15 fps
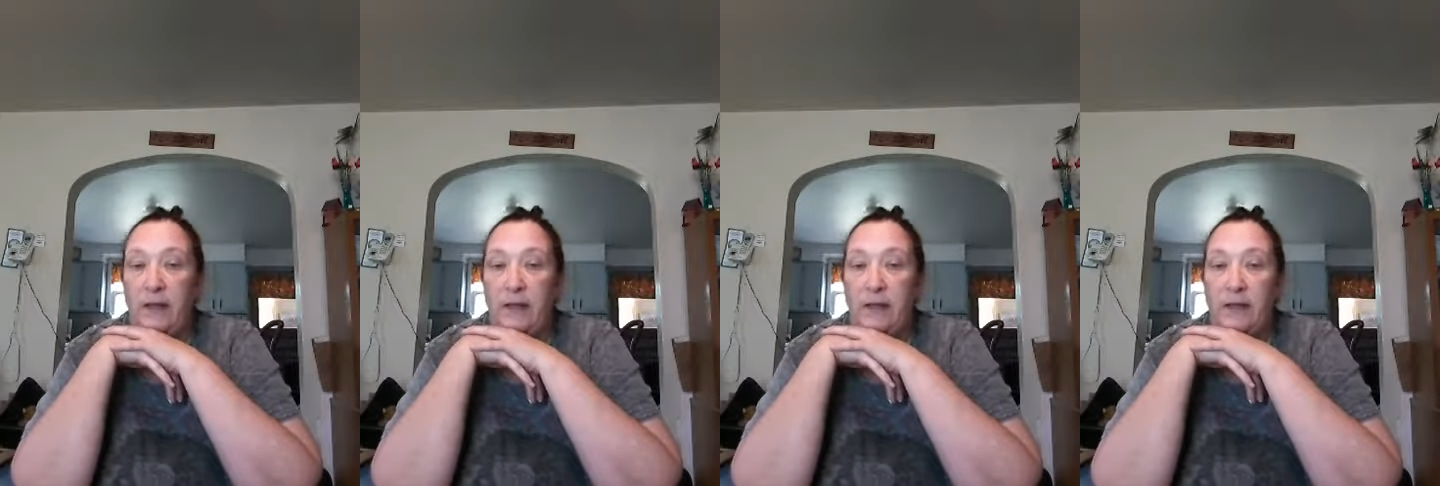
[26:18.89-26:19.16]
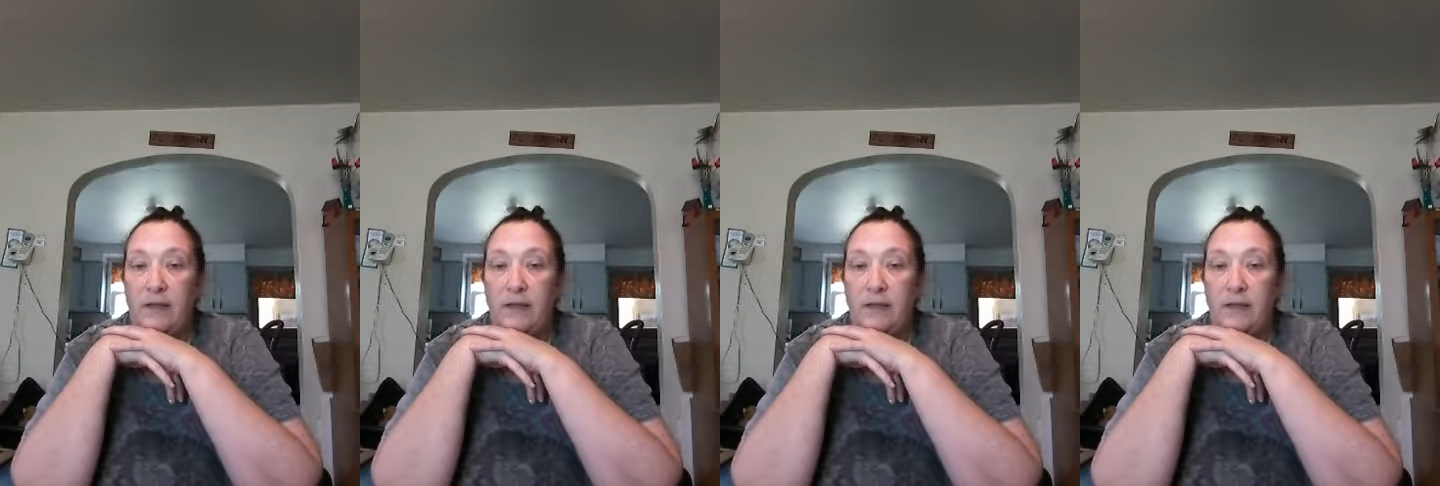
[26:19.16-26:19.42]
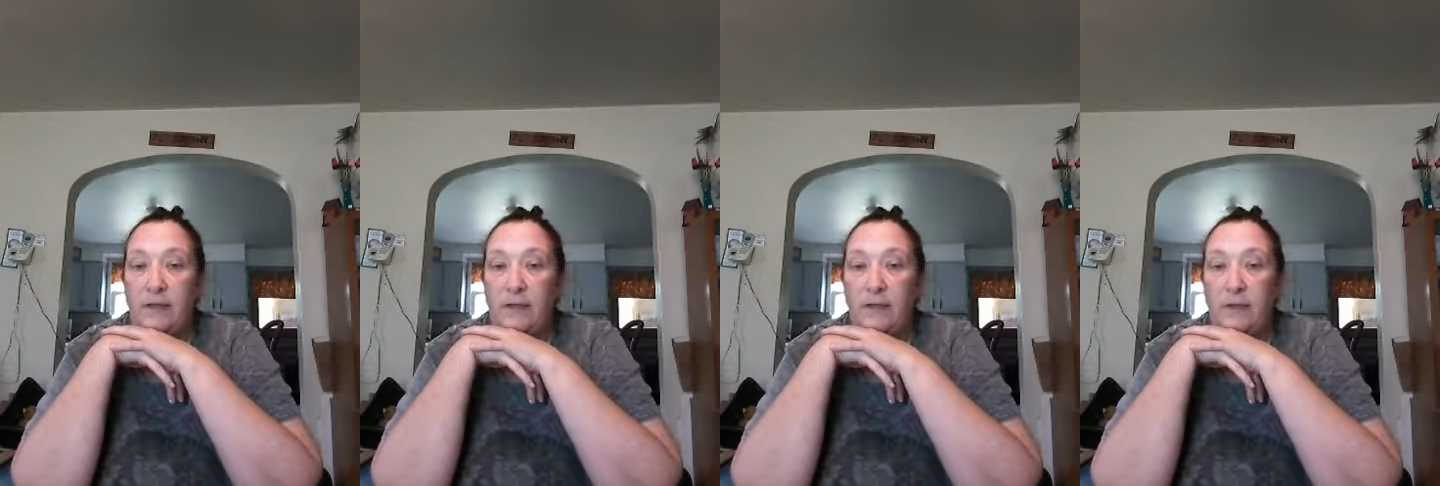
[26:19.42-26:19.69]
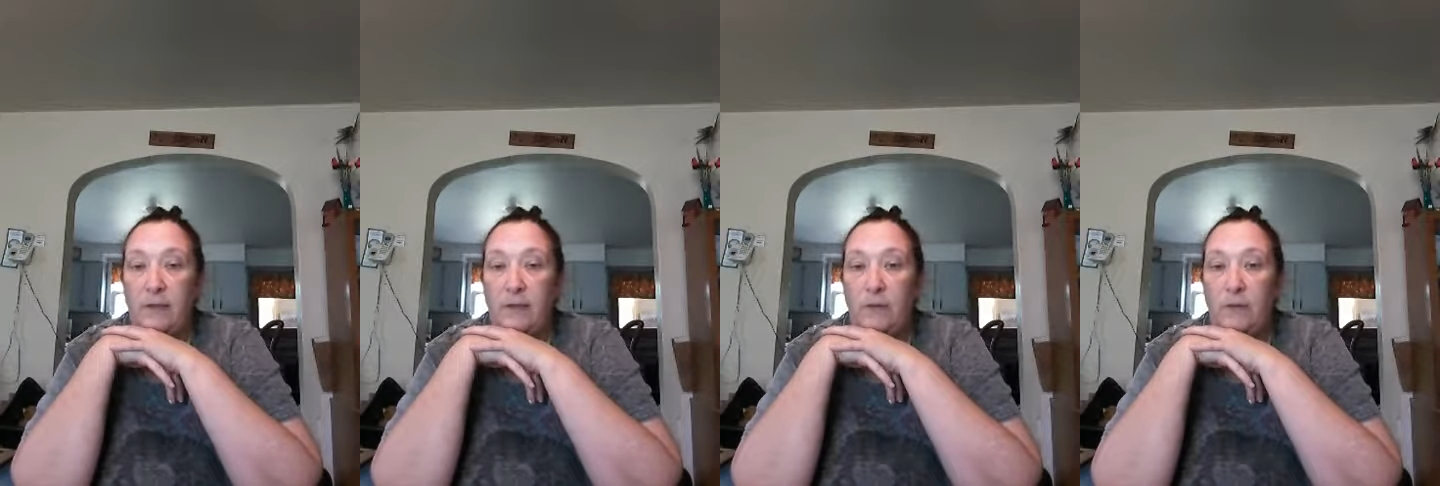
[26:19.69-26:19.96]
has
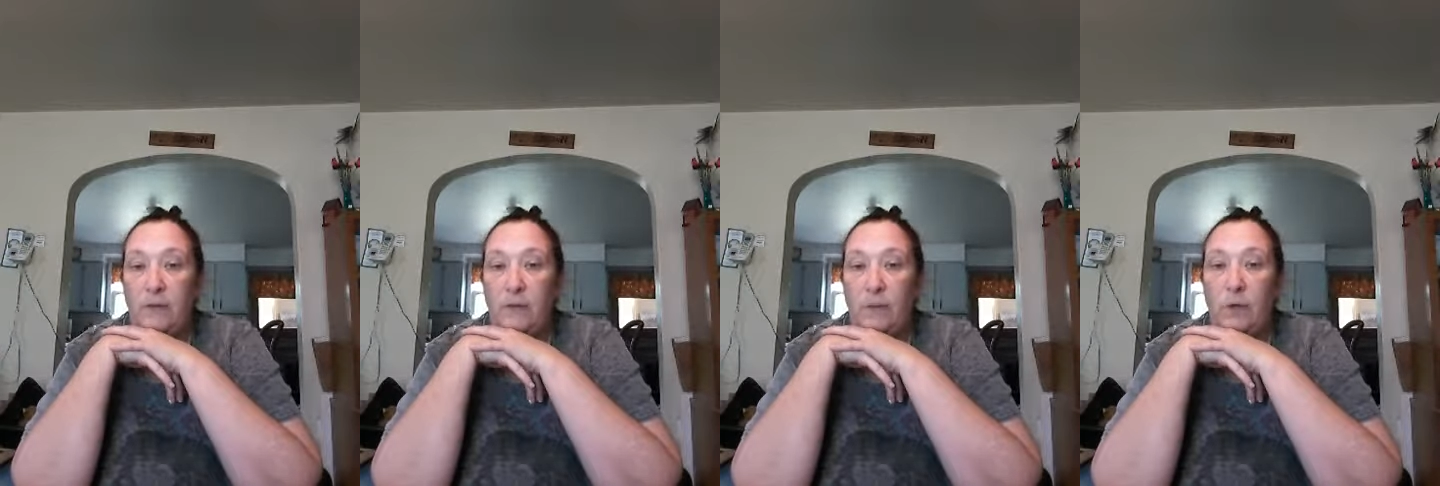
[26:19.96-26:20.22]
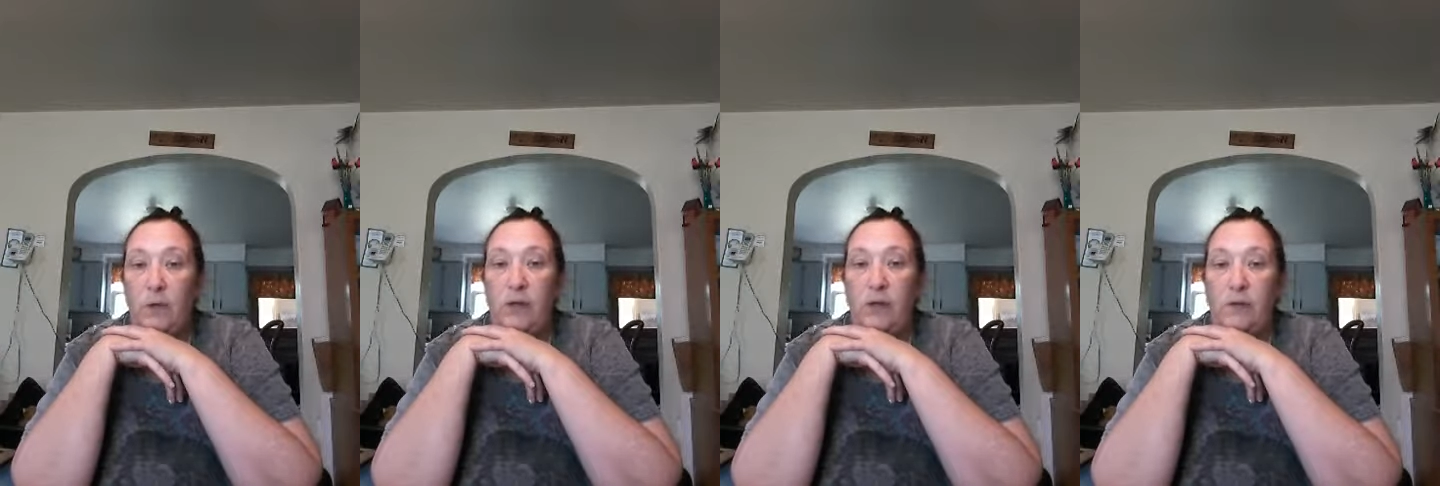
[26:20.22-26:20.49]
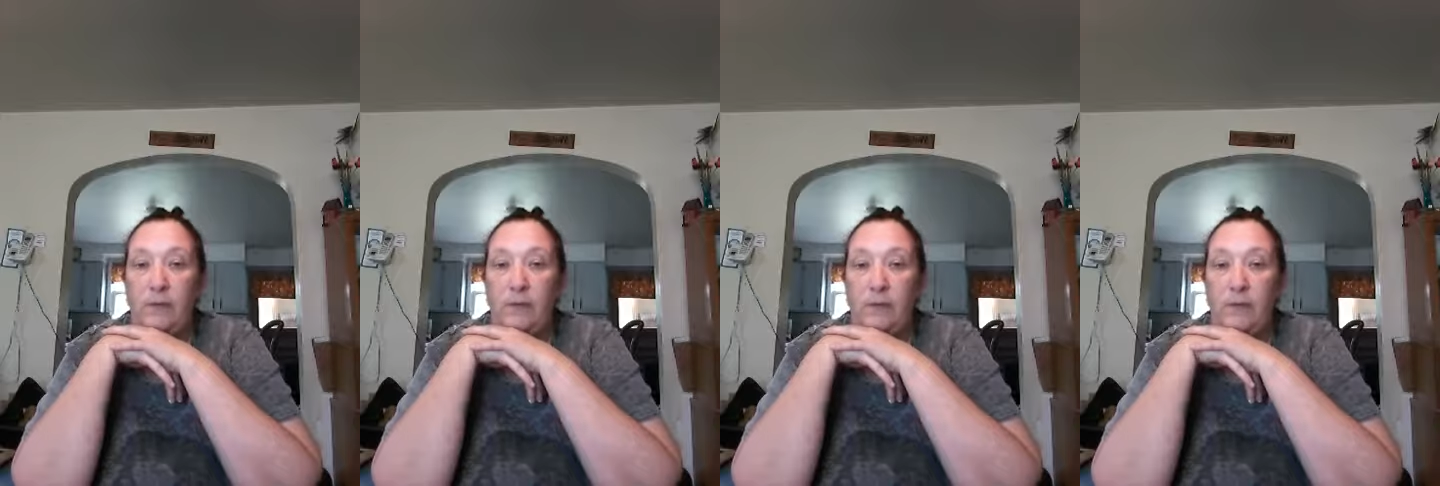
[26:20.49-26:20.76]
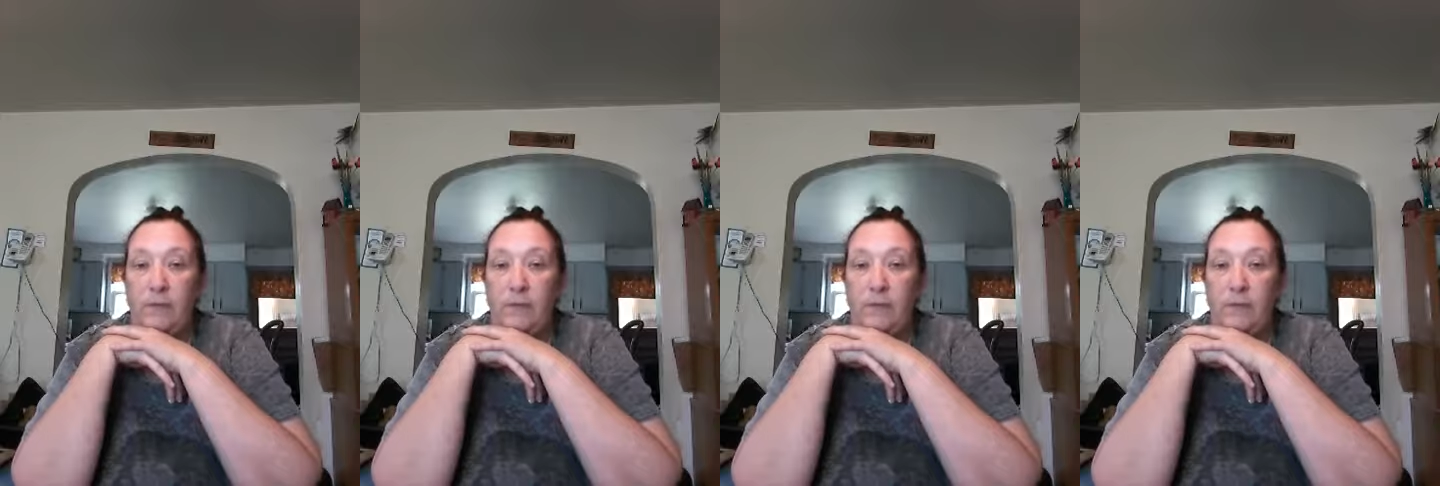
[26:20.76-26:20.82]
wood